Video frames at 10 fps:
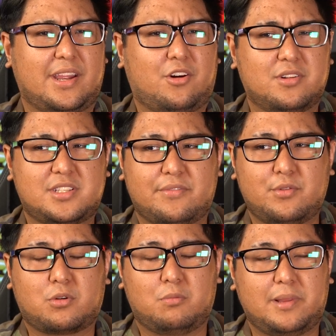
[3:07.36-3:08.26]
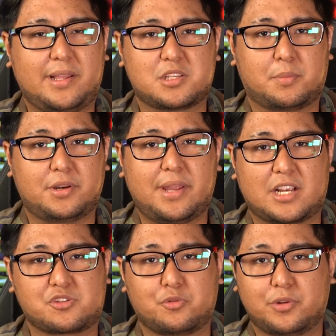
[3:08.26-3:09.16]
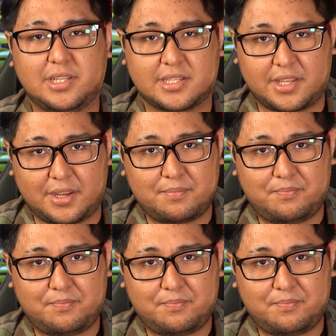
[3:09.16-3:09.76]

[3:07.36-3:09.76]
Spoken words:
I honestly have no complaints about extra real estate.